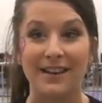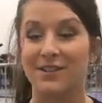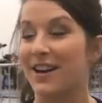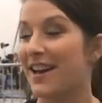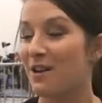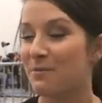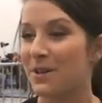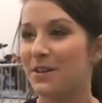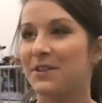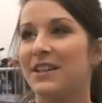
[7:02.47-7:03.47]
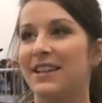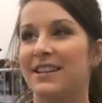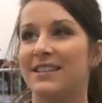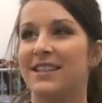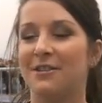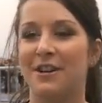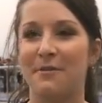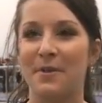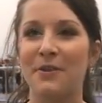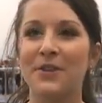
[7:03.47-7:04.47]
I'll try to help you. So
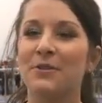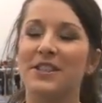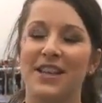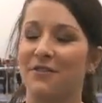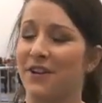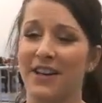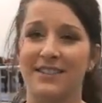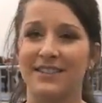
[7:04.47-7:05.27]
hopefully we just have fun.